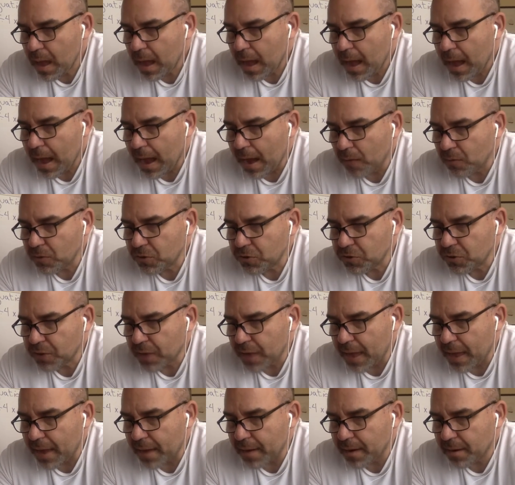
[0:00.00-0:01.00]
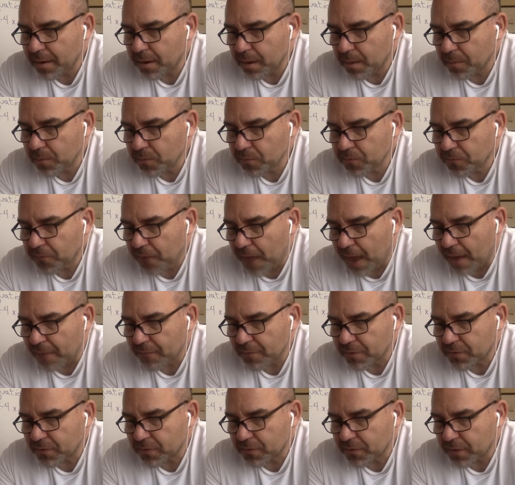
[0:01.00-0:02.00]
How would you get numbers 5
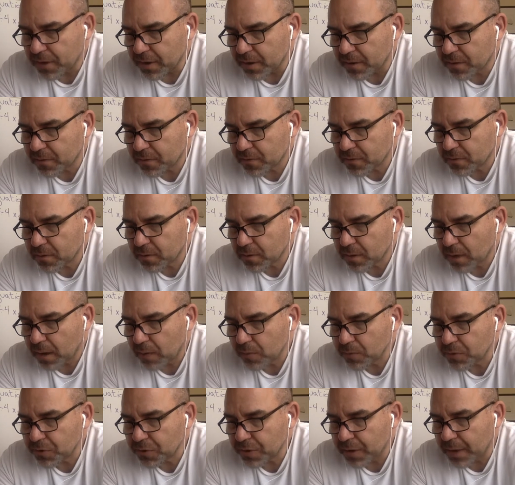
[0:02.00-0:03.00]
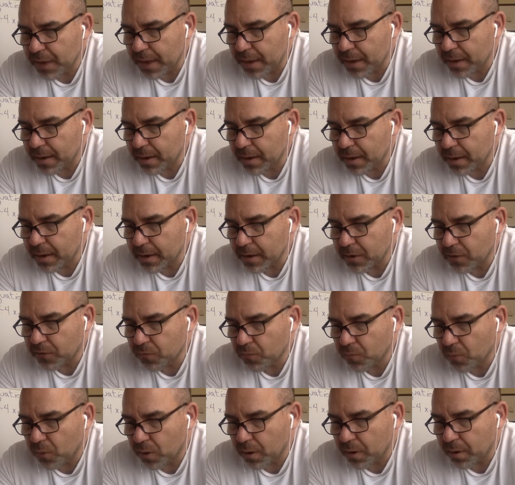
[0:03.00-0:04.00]
and 6? How would you get each
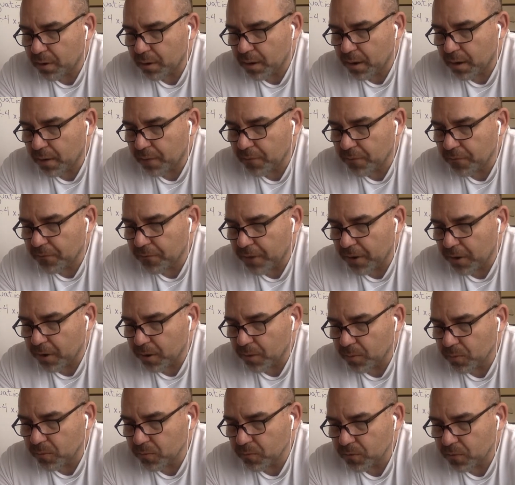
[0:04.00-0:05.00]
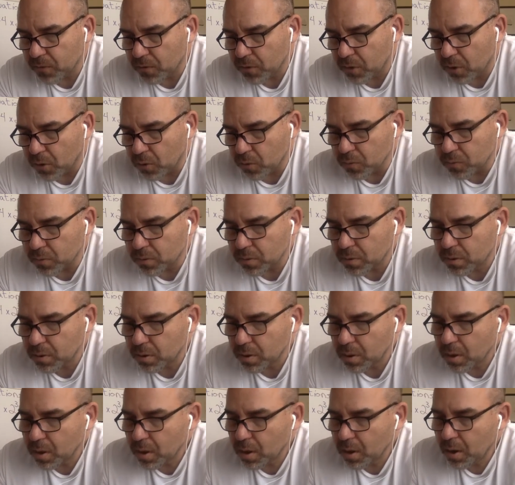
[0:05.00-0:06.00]
one of the variables alone?
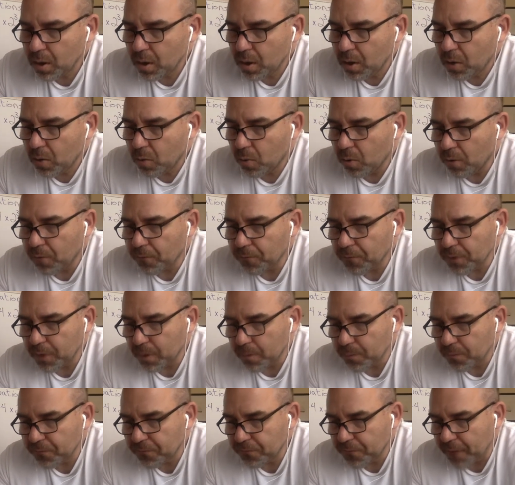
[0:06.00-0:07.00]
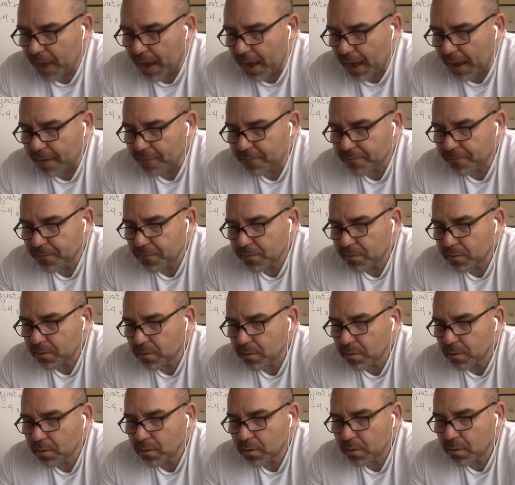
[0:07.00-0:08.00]
Well, for number 5,
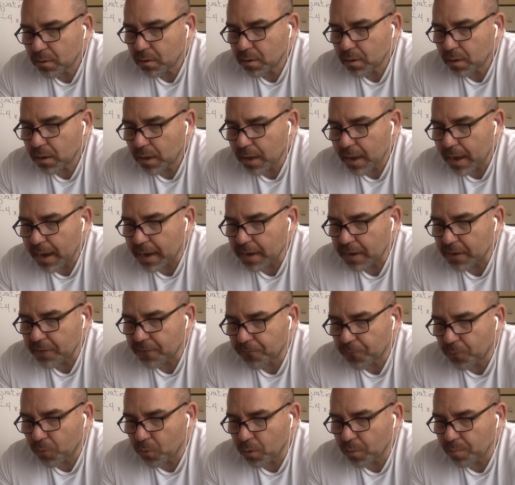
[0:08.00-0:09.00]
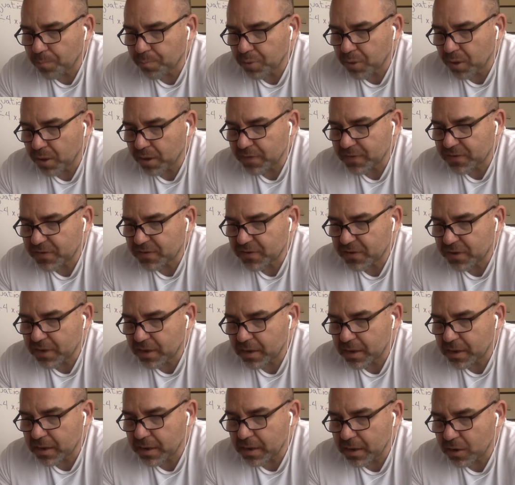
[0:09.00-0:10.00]
84 plus
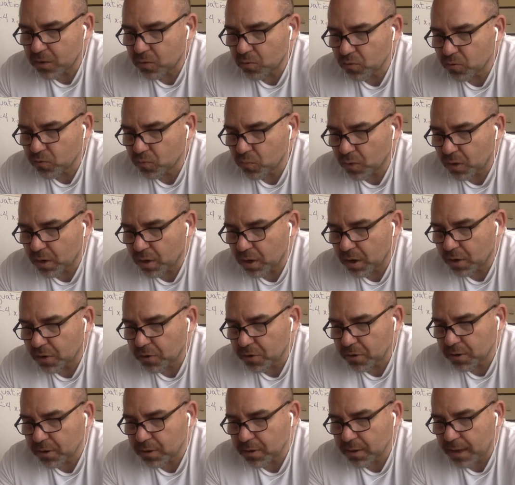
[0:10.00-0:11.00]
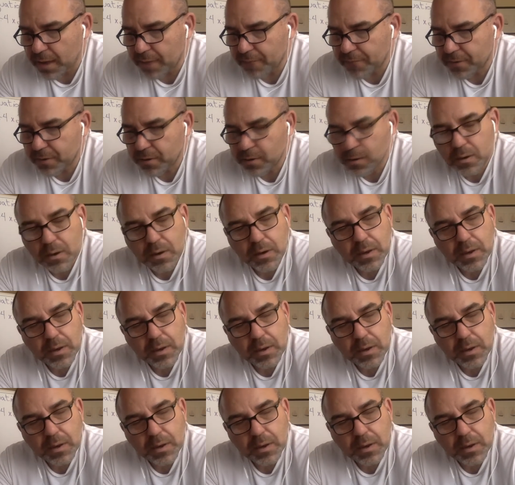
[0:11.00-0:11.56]
C equals 111.